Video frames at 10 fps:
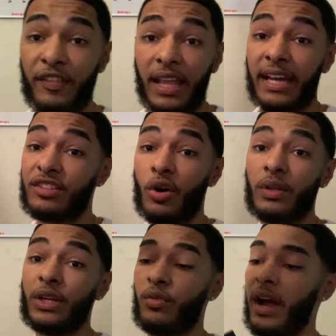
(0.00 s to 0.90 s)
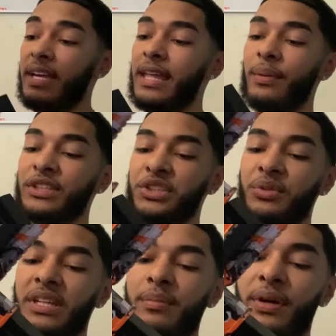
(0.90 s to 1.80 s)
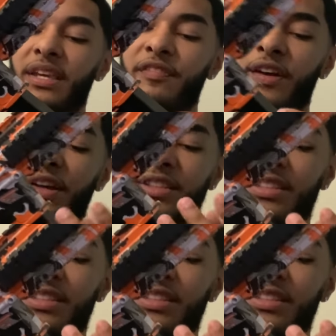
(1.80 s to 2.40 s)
like it's only right that we shoot D-Boogie first